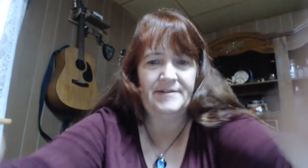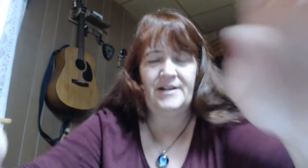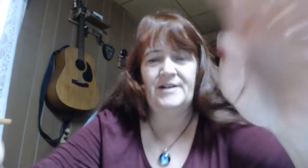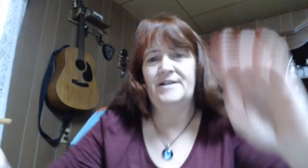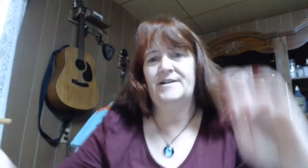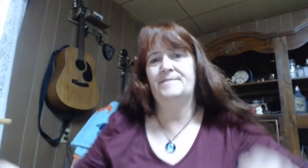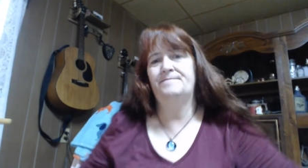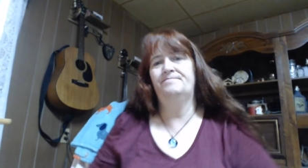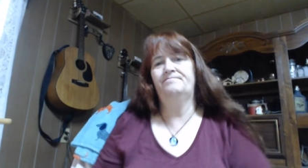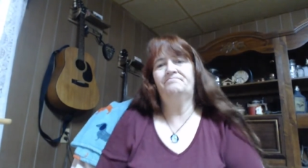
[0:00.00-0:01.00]

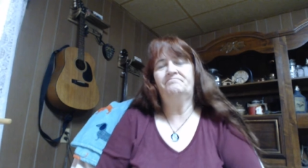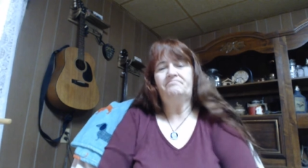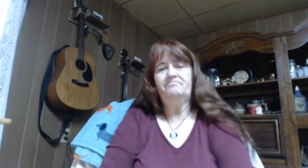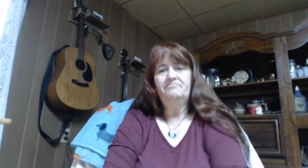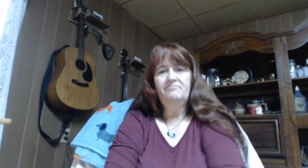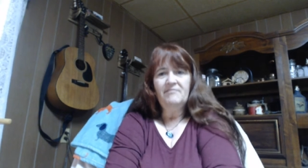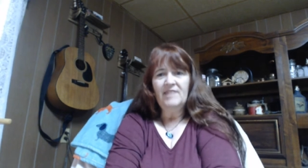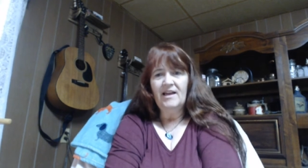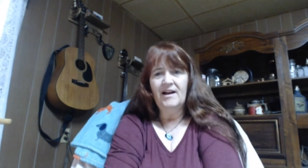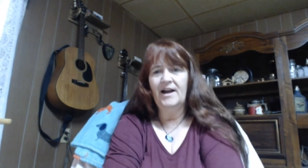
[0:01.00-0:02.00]
Um,
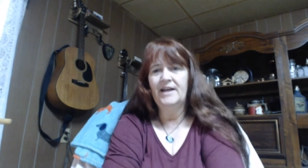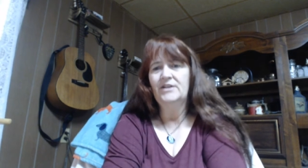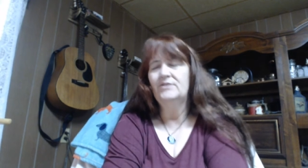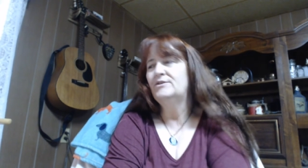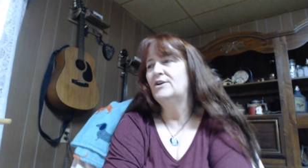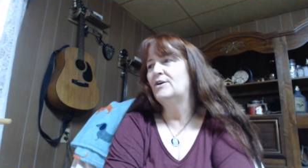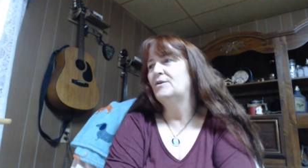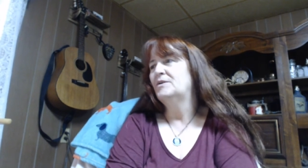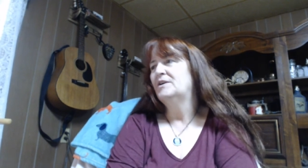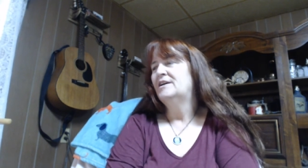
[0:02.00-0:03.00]
I don't
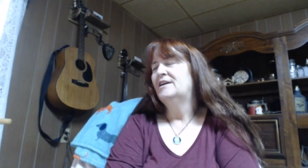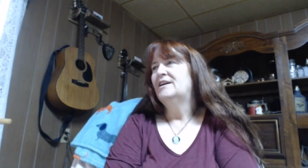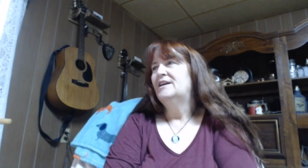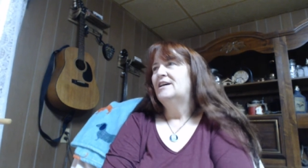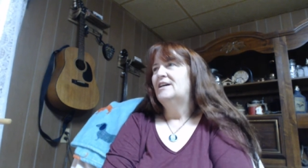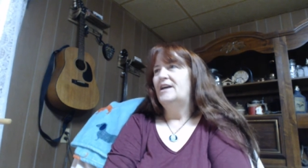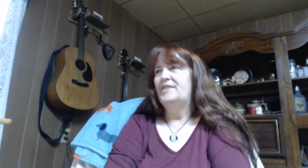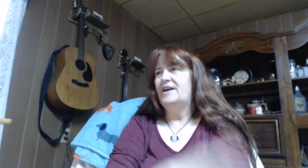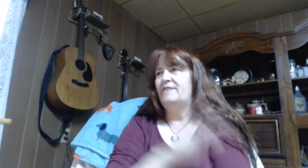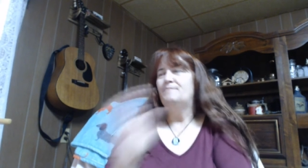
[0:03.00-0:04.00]
know. I
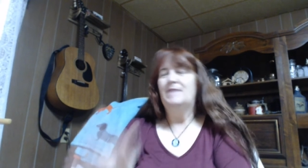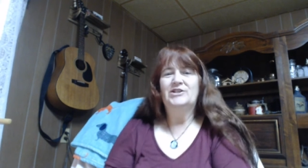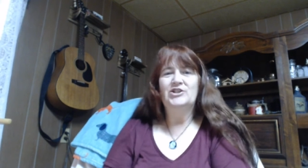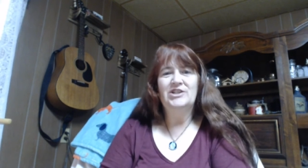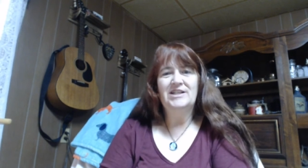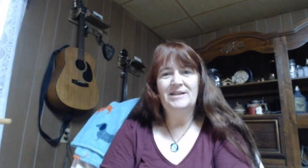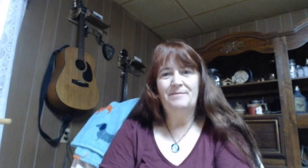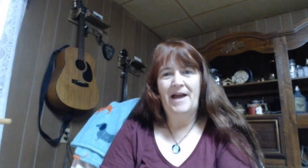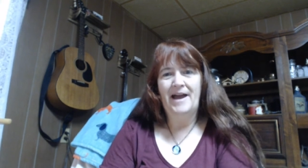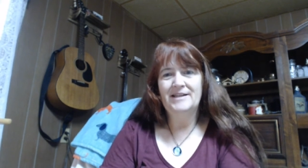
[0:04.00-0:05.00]
think I've mentioned it in the
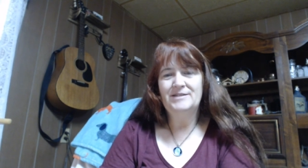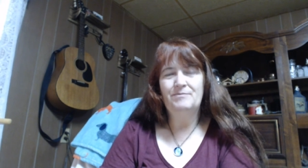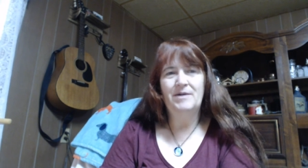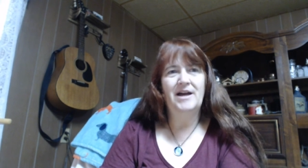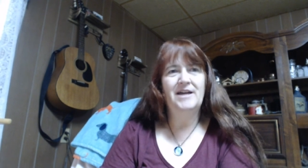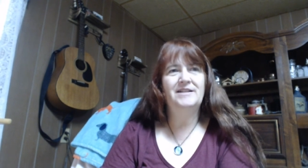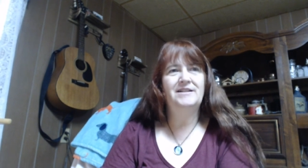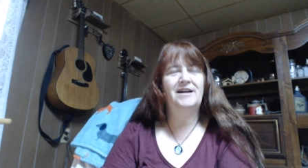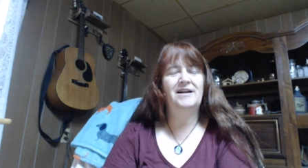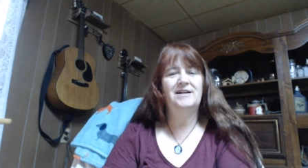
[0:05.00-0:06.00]
past, but
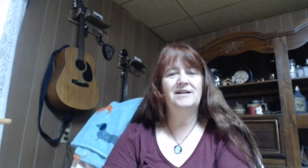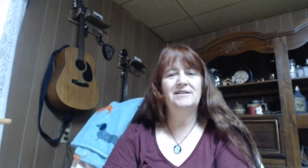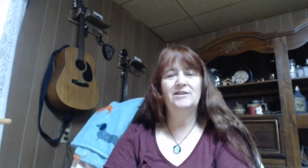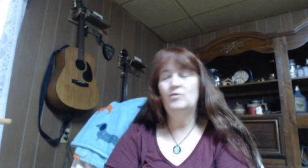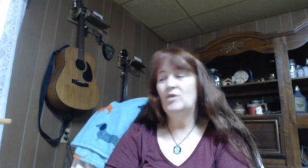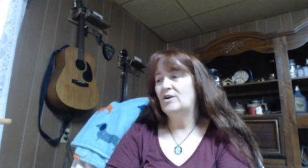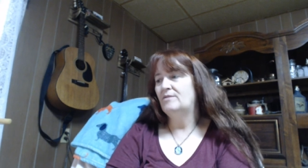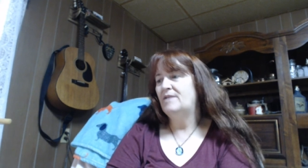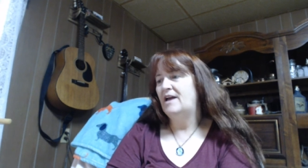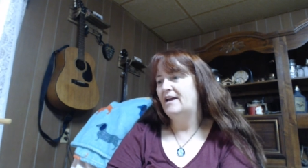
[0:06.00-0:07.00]
uh, Little
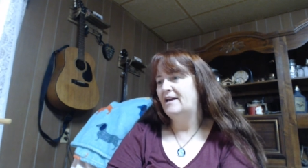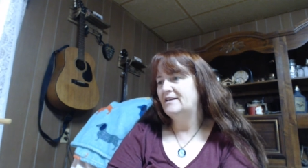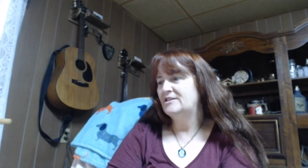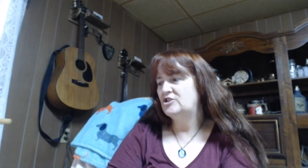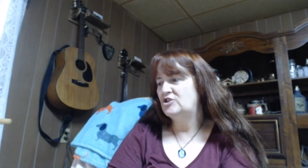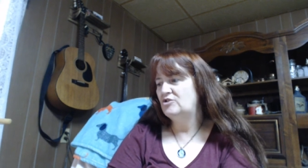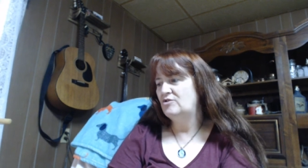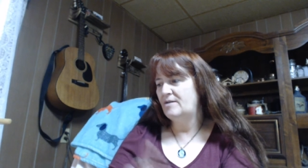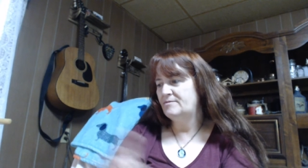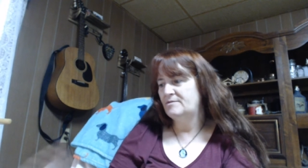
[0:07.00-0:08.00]
Worm has chewed
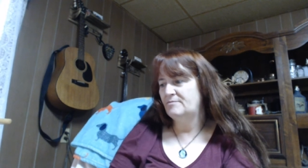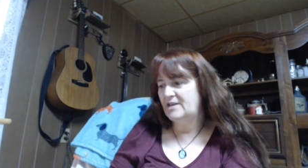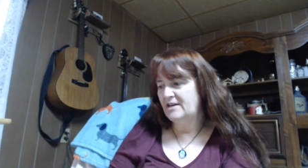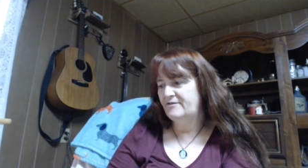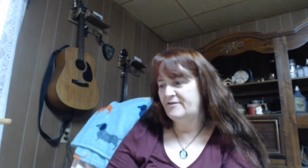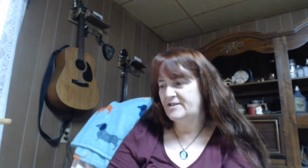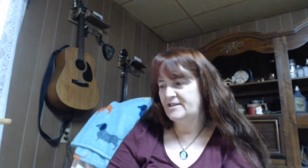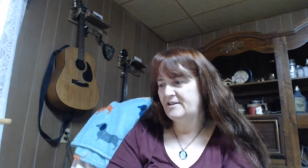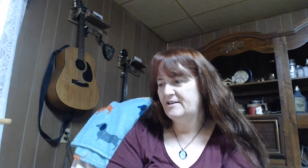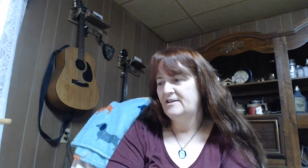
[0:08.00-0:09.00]
up some gifts.
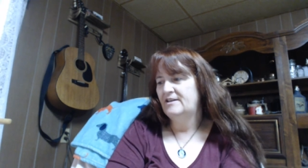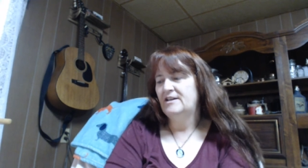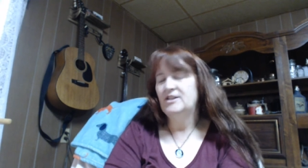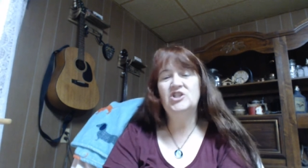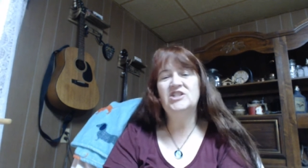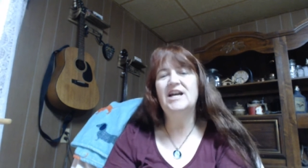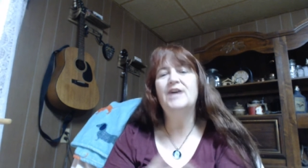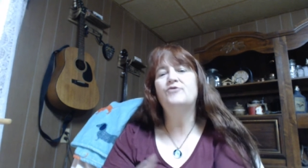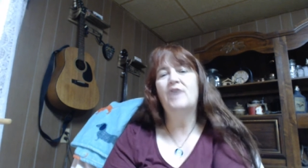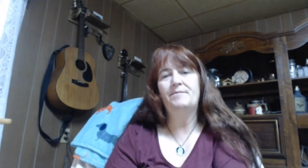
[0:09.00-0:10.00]
Just
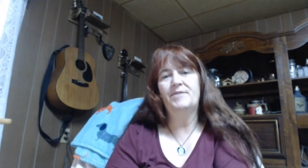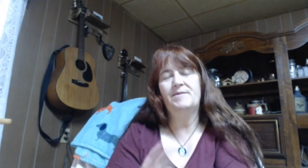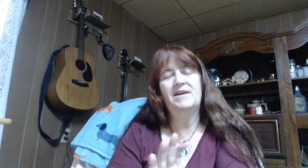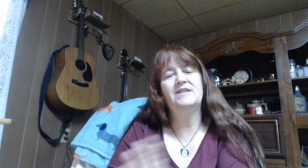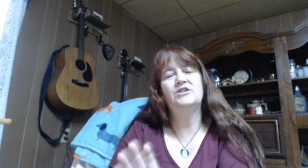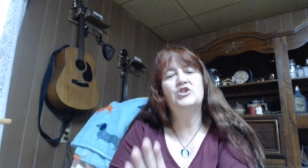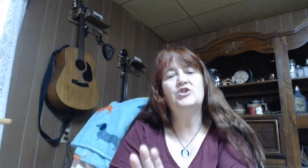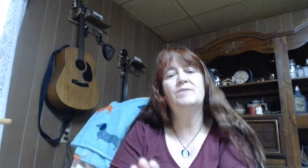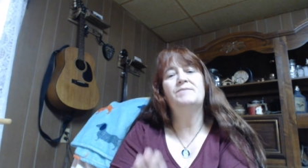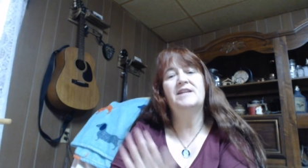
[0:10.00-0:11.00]
unwrapped them. He hasn't
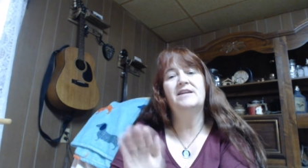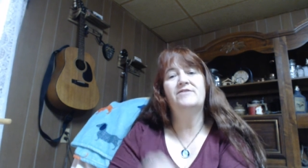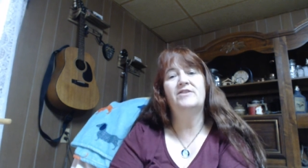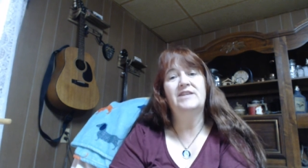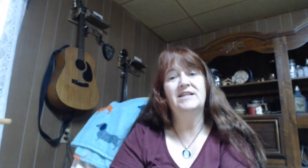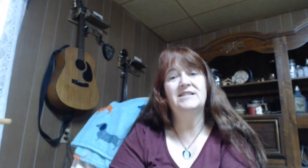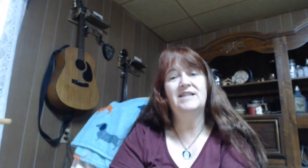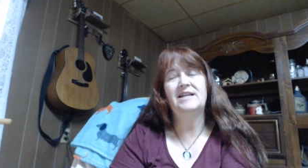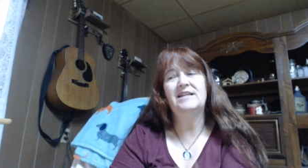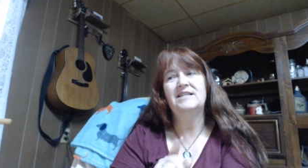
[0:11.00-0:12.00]
chewed up the gift on the
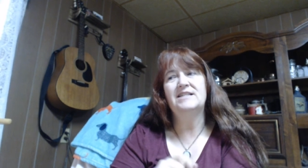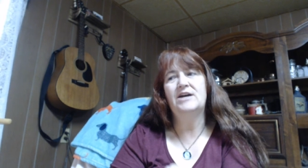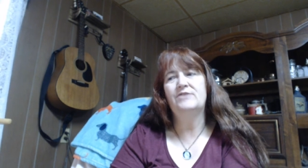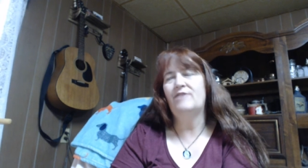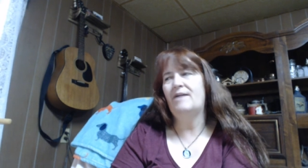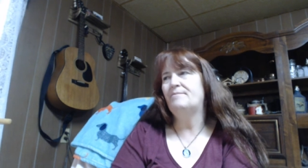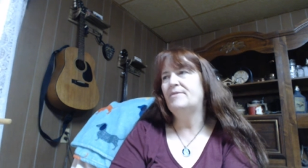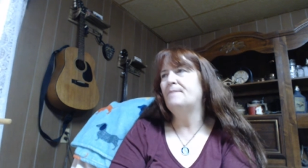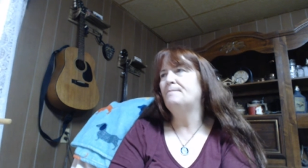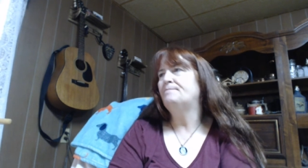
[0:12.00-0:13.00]
inside. He's unwrapped
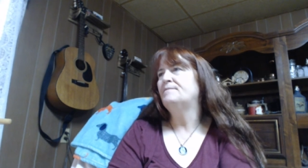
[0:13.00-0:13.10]
them.